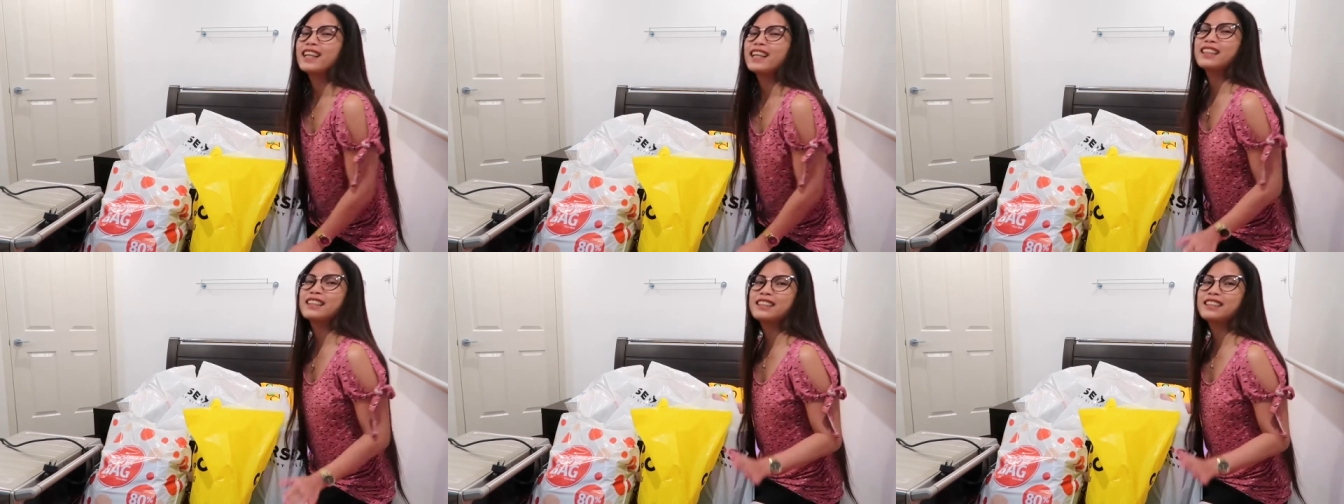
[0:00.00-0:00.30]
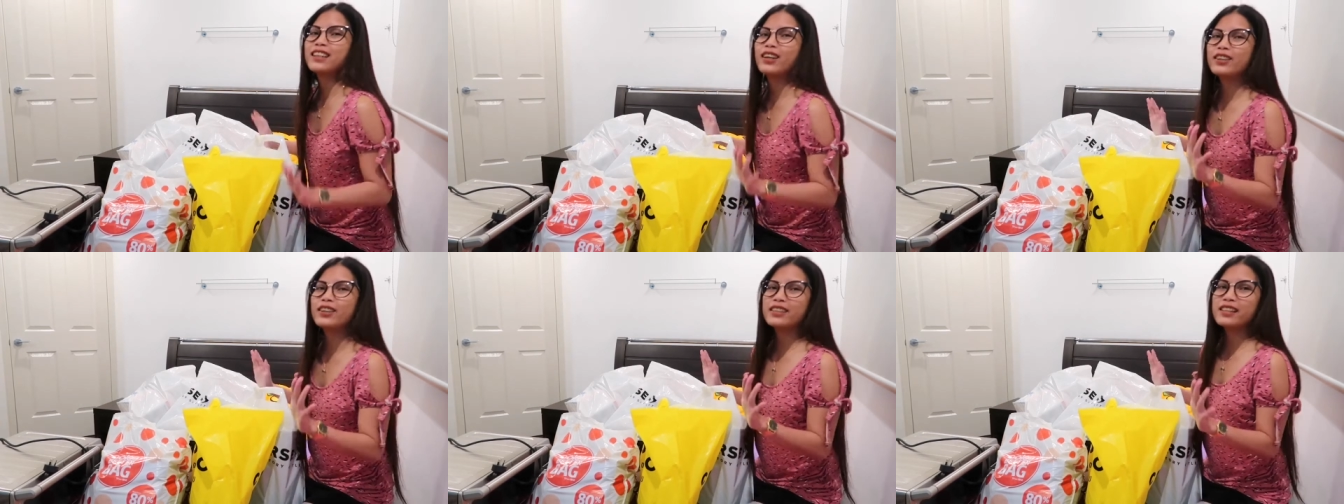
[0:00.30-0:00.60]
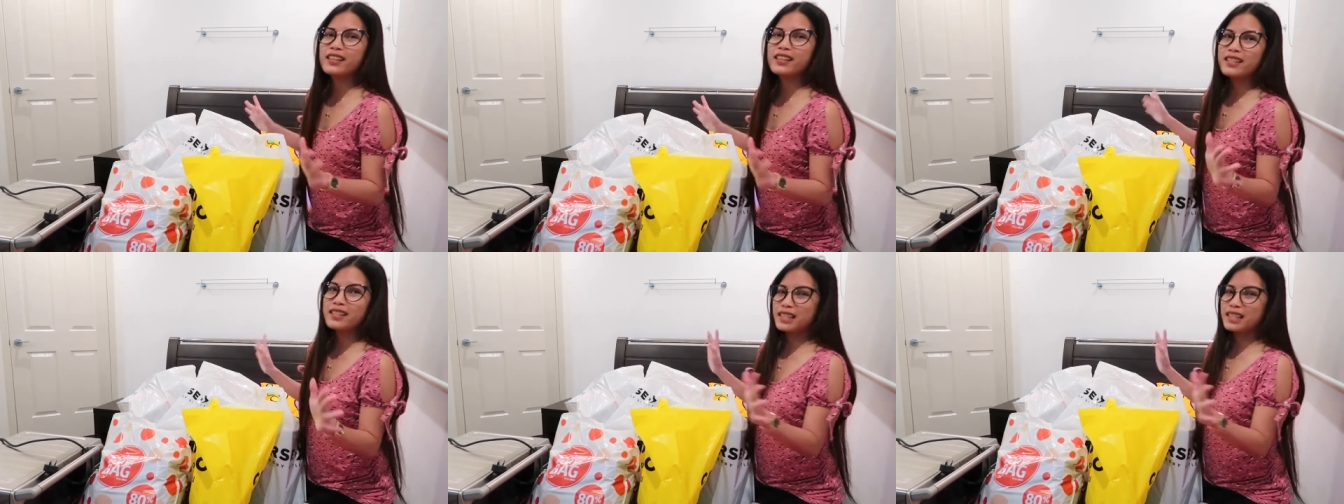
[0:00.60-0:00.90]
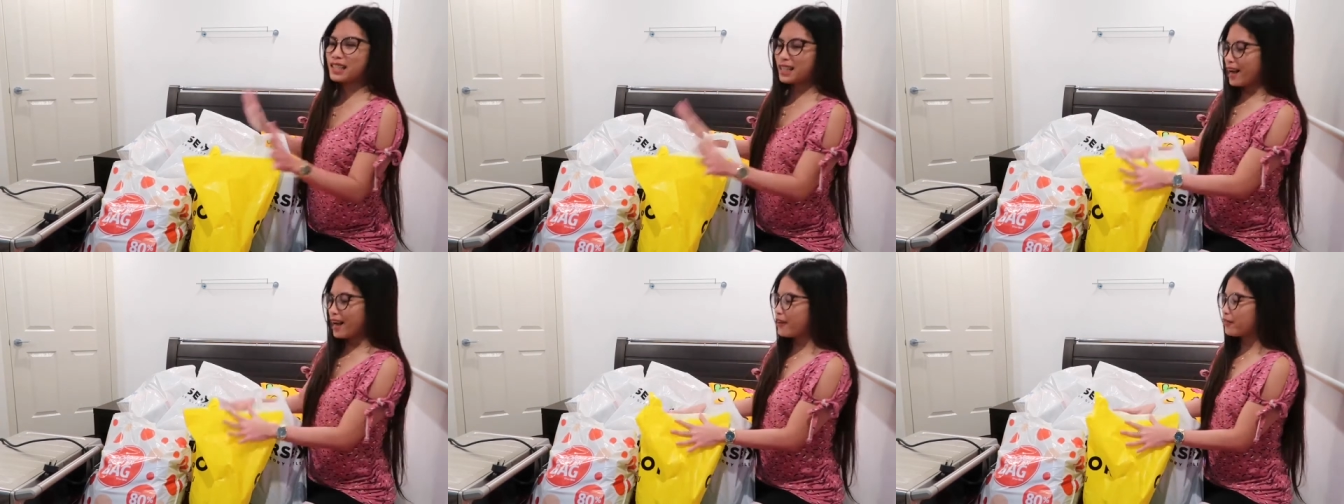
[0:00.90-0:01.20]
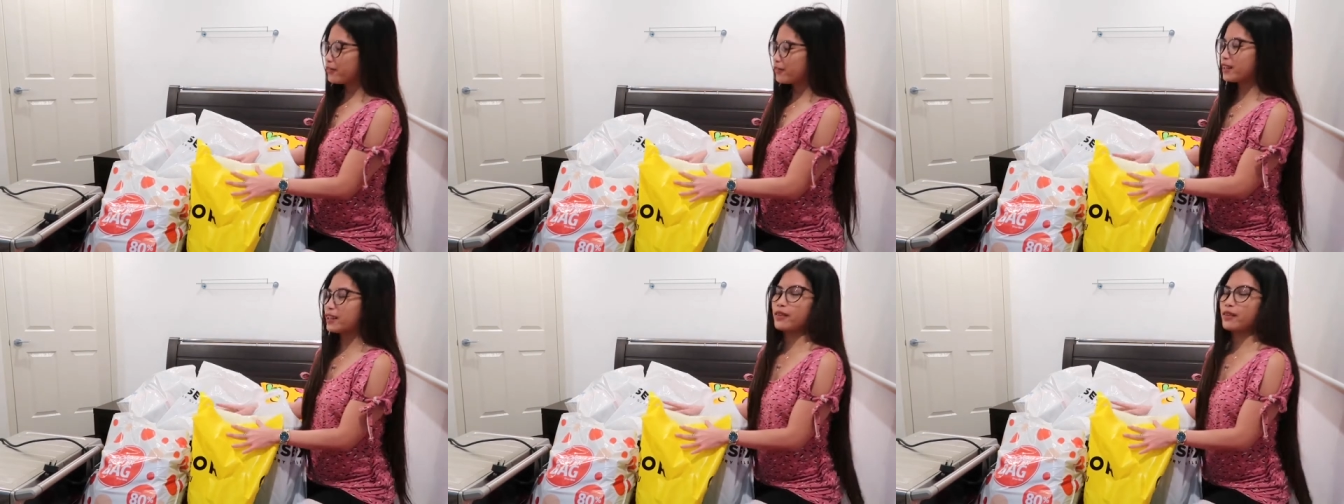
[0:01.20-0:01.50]
So this
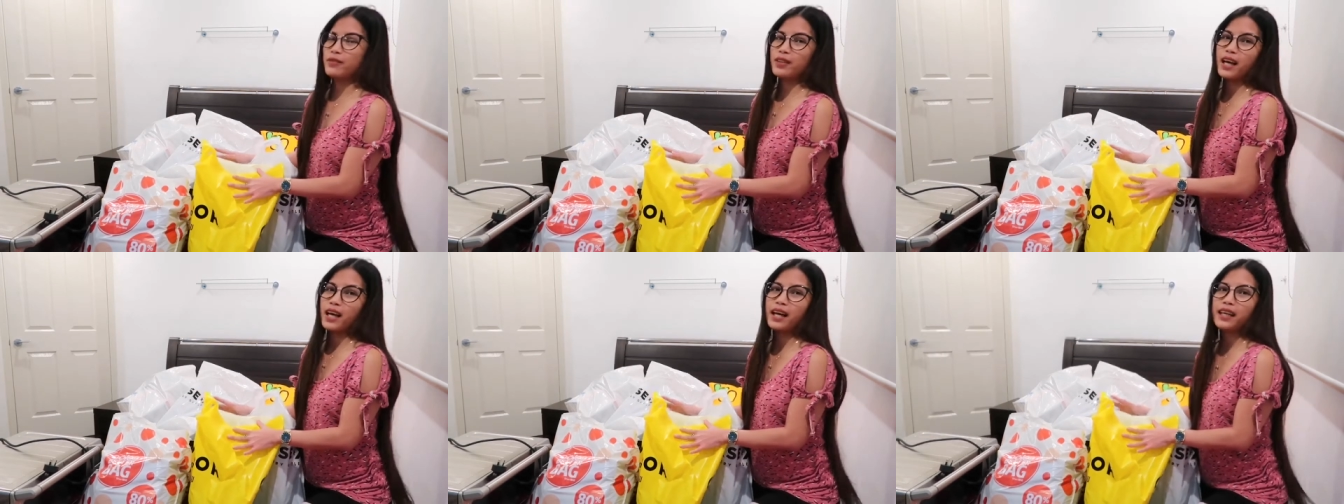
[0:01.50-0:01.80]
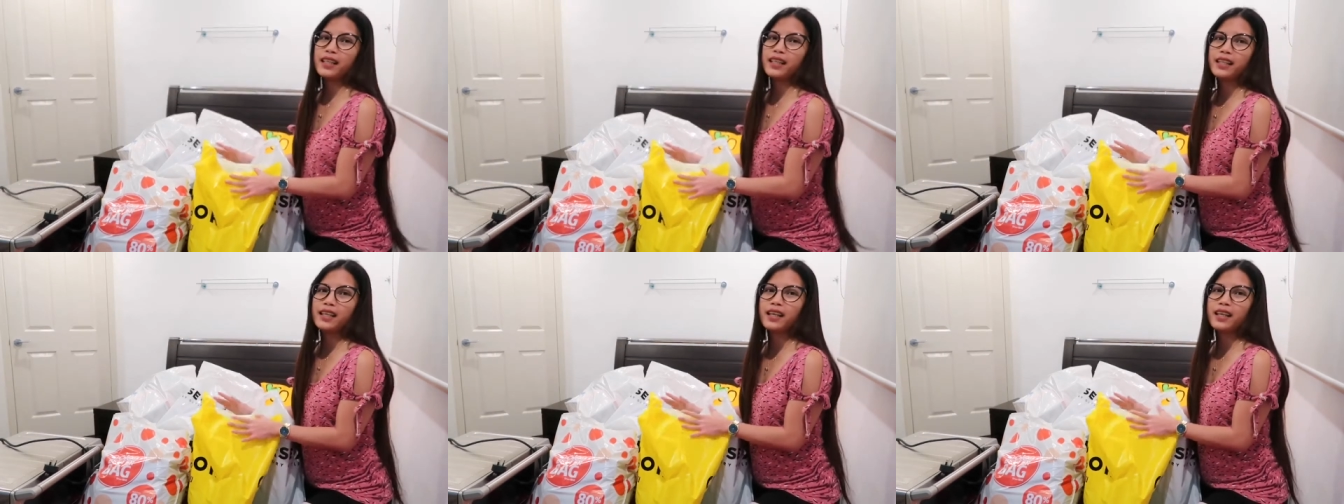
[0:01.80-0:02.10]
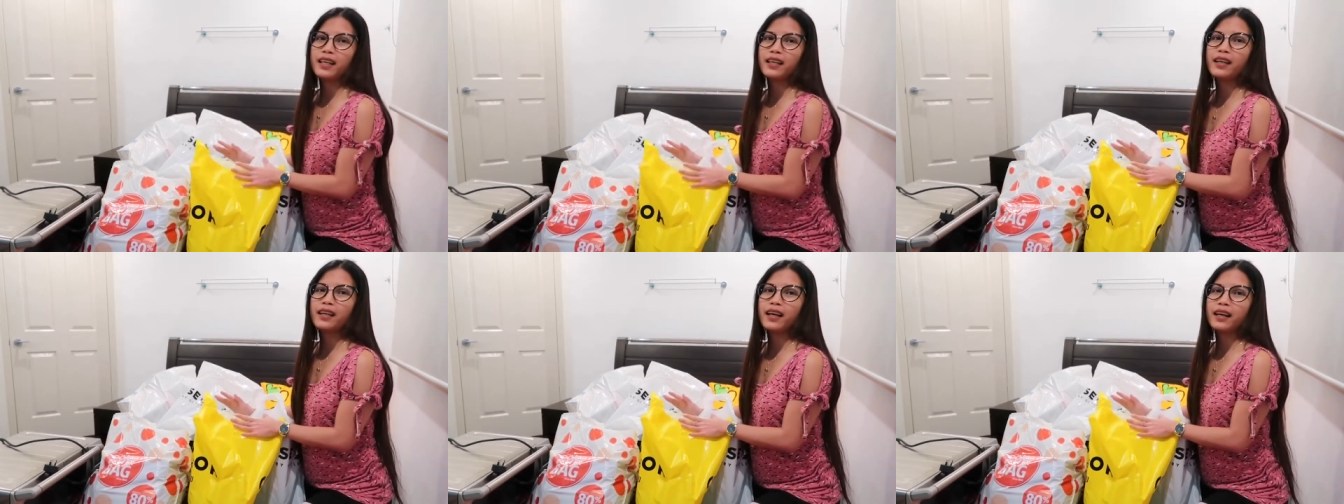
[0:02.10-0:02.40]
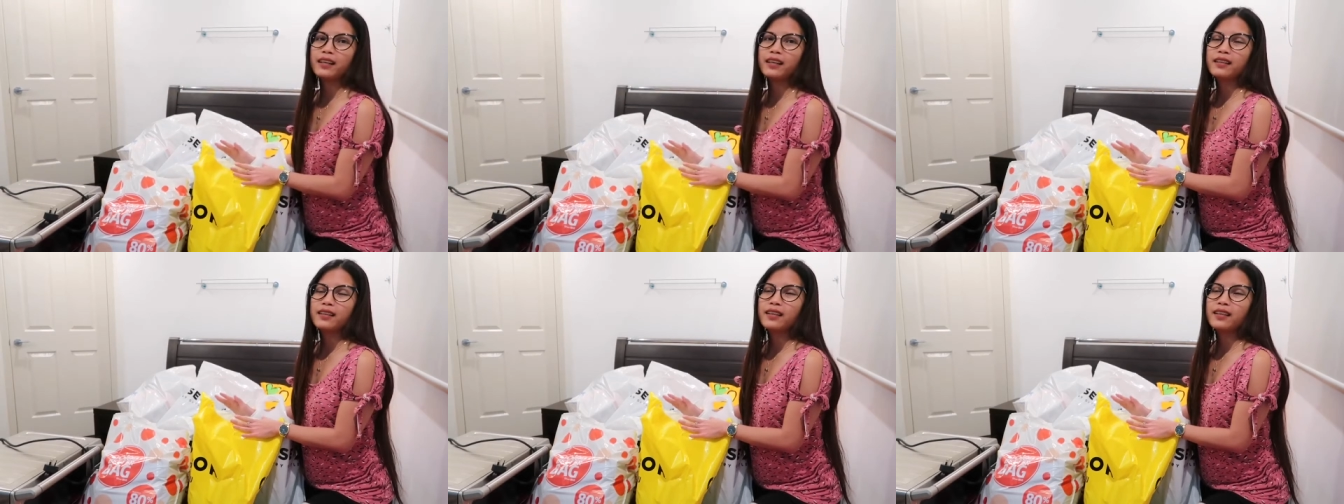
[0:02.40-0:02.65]
stuff that I've got in here,